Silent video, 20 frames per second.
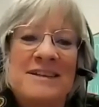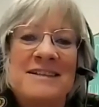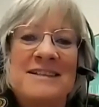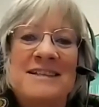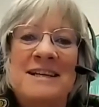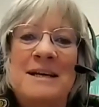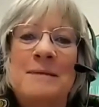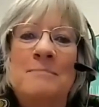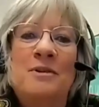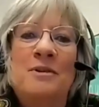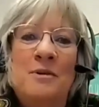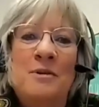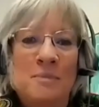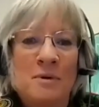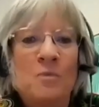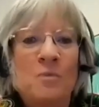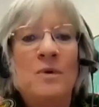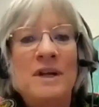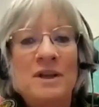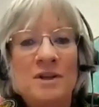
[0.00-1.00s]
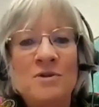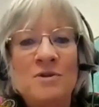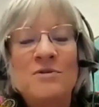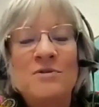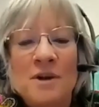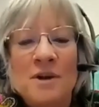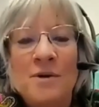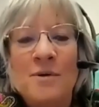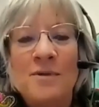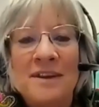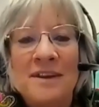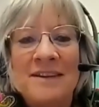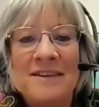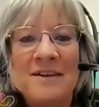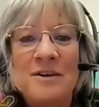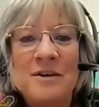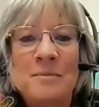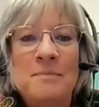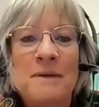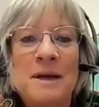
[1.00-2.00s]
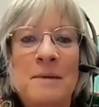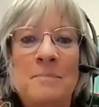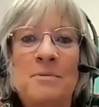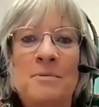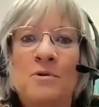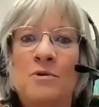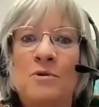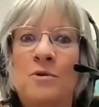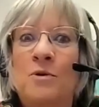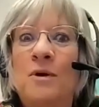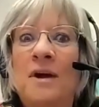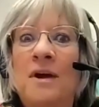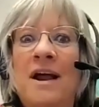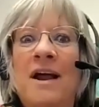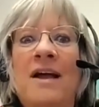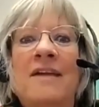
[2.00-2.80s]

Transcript: and similar but we do know that there are people who